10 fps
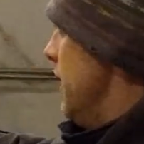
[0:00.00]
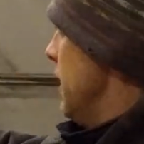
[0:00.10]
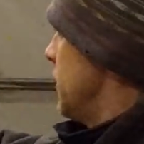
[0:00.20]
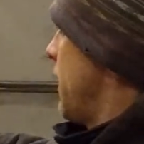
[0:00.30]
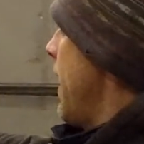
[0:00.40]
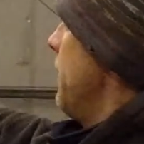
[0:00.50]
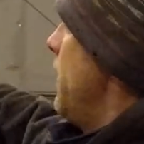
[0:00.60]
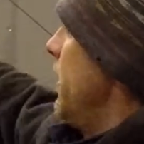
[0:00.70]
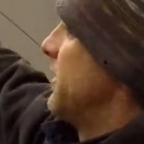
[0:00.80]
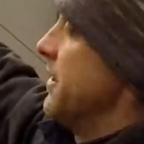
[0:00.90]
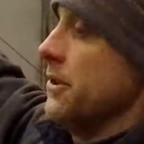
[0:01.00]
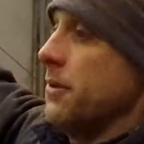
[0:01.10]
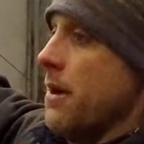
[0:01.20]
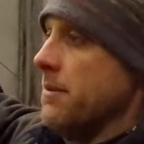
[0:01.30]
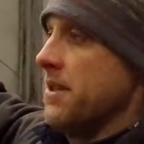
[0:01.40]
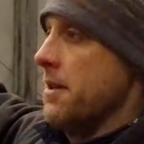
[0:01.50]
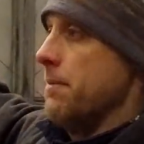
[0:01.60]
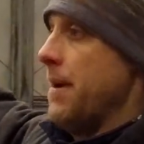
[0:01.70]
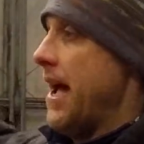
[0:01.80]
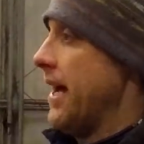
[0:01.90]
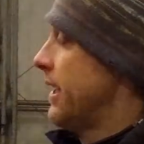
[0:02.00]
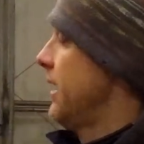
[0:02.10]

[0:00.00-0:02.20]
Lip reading: Tri-walls on the drums in the back.